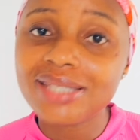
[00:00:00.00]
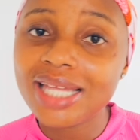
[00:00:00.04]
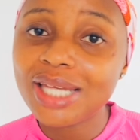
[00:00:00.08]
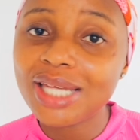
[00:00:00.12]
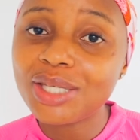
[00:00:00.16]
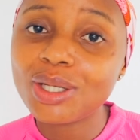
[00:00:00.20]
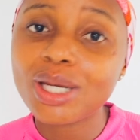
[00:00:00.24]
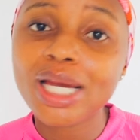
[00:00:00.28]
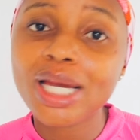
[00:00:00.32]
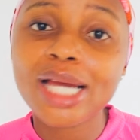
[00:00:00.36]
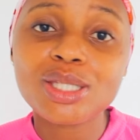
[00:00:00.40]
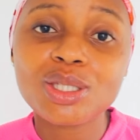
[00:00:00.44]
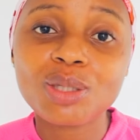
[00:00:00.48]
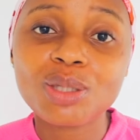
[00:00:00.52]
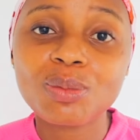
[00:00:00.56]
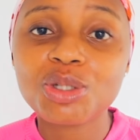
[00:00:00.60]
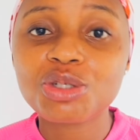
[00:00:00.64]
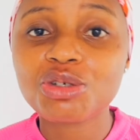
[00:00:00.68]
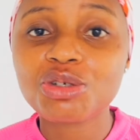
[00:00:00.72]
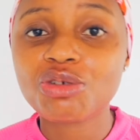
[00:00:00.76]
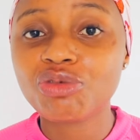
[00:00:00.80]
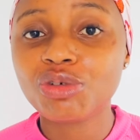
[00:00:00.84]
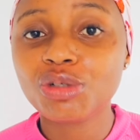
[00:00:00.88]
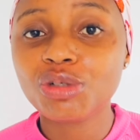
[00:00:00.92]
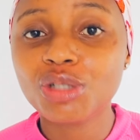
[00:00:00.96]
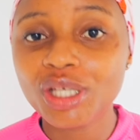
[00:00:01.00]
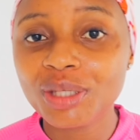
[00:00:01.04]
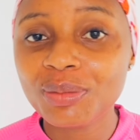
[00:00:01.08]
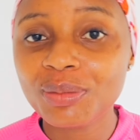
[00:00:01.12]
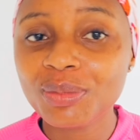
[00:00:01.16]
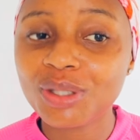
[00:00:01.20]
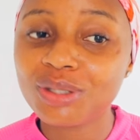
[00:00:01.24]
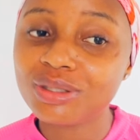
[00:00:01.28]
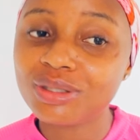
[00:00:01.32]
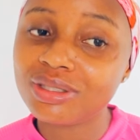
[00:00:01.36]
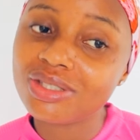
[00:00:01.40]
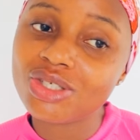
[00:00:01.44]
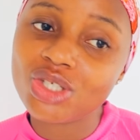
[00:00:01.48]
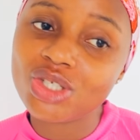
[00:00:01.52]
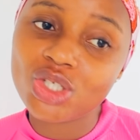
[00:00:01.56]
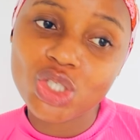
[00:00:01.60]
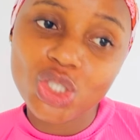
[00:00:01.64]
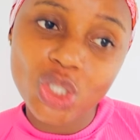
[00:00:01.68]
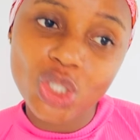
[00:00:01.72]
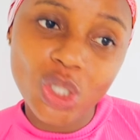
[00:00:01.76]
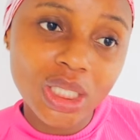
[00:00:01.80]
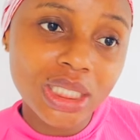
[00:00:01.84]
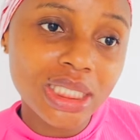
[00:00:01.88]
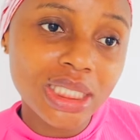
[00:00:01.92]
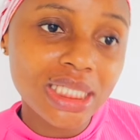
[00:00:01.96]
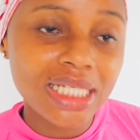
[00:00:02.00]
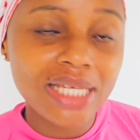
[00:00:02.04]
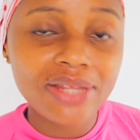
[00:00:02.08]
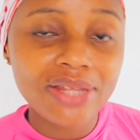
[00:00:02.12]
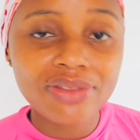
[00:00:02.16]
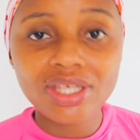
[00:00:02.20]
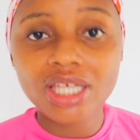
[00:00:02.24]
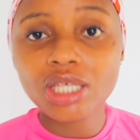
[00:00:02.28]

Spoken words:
thank you guys so much for following me on this journey.